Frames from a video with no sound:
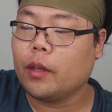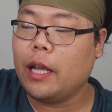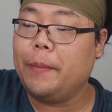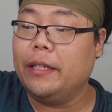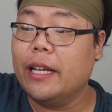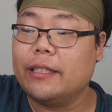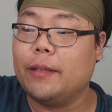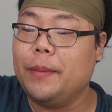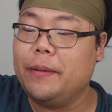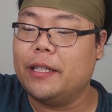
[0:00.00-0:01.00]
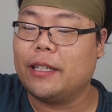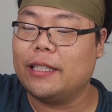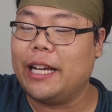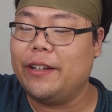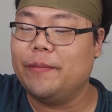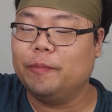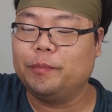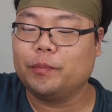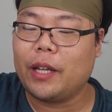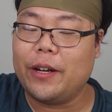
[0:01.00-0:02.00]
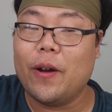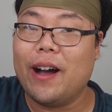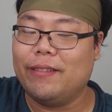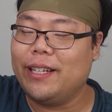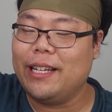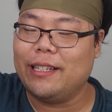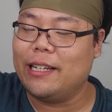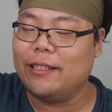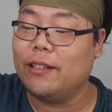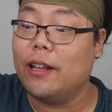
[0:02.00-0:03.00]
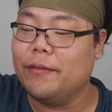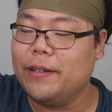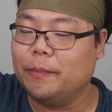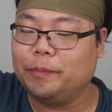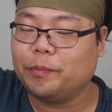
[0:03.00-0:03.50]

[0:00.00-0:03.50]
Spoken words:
I mean, it does to me just because I know how it tastes and I just love it.